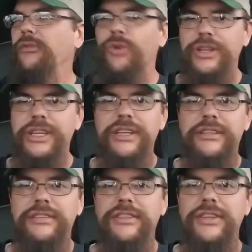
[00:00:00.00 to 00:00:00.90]
really?
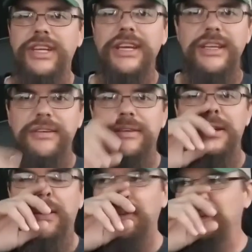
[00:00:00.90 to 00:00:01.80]
Do you need it?
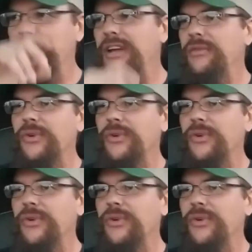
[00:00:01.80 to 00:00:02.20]
You know, you might